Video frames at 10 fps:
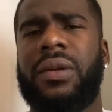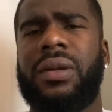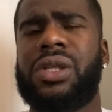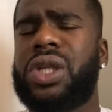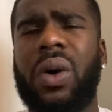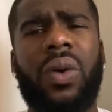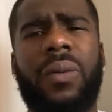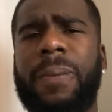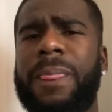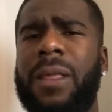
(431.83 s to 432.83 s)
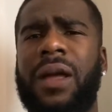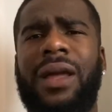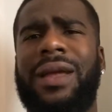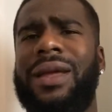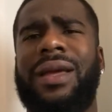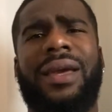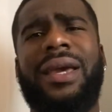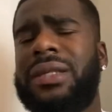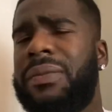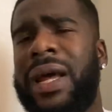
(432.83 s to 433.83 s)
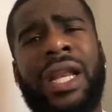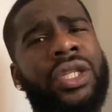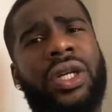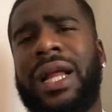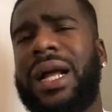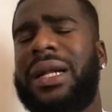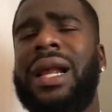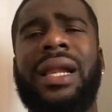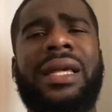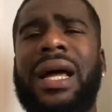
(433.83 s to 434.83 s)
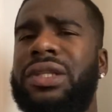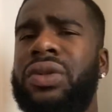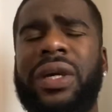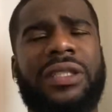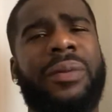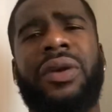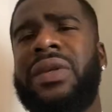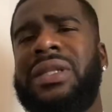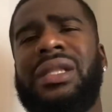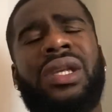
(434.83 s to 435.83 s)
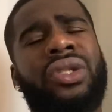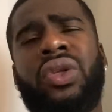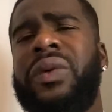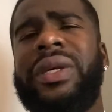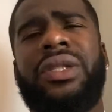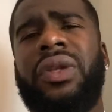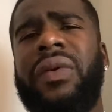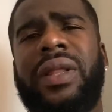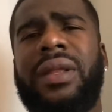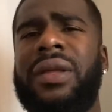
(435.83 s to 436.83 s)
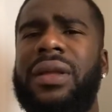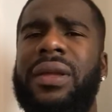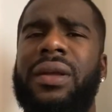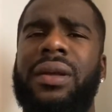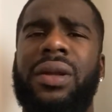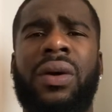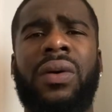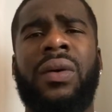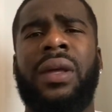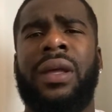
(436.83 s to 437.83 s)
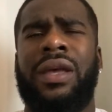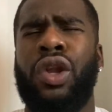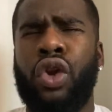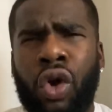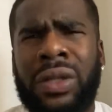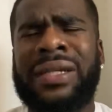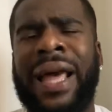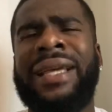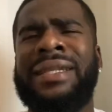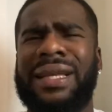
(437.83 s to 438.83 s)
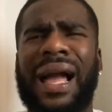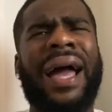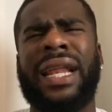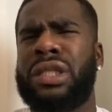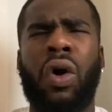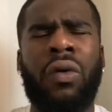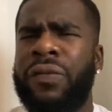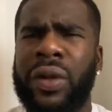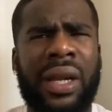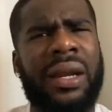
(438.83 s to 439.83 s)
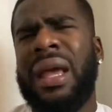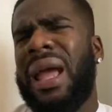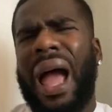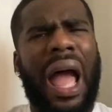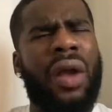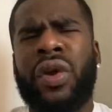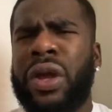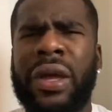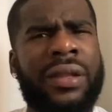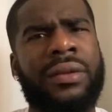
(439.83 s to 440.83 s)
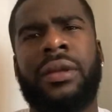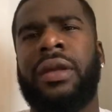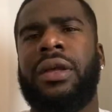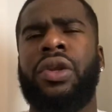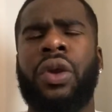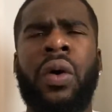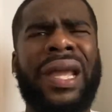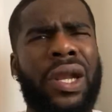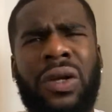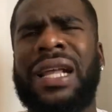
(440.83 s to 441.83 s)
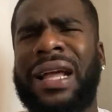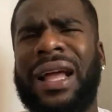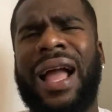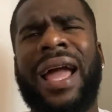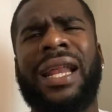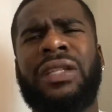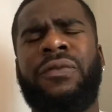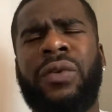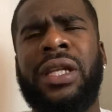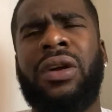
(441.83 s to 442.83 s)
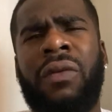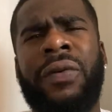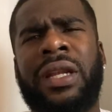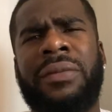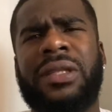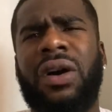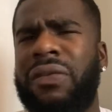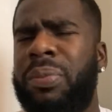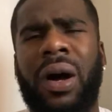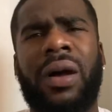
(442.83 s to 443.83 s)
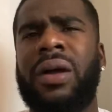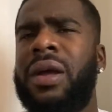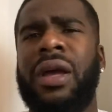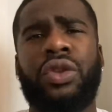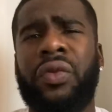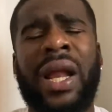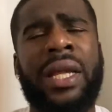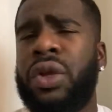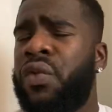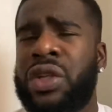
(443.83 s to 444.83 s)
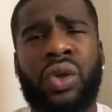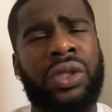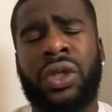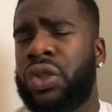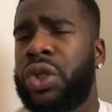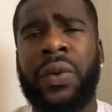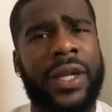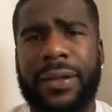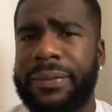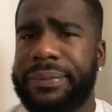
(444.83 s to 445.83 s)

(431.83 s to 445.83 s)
So, he's a manager that clearly has no experience and doesn't know what he's doing. You know, he looks like he's a guy that's confident, arrogant. You know, he looks like a guy that's fully confident in himself. But really, the results are not showing it.